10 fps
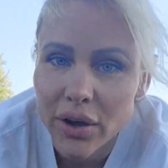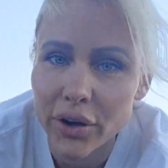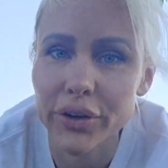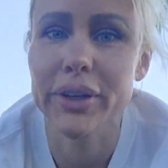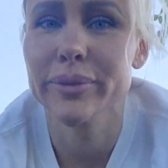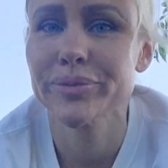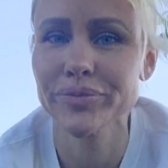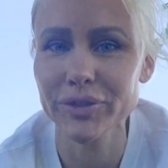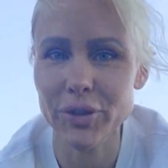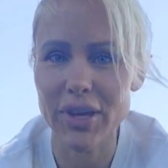Alright,
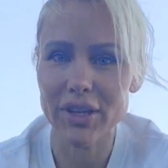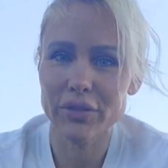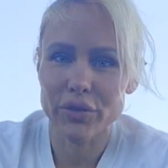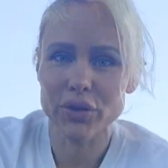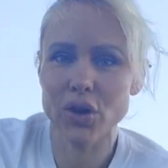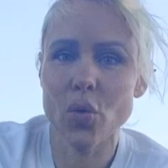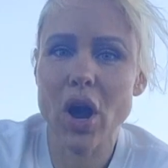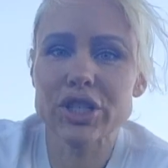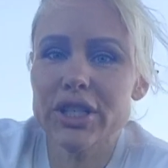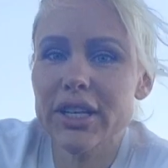so thank you for
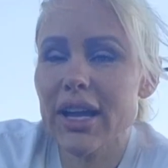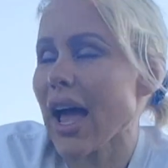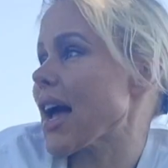watching,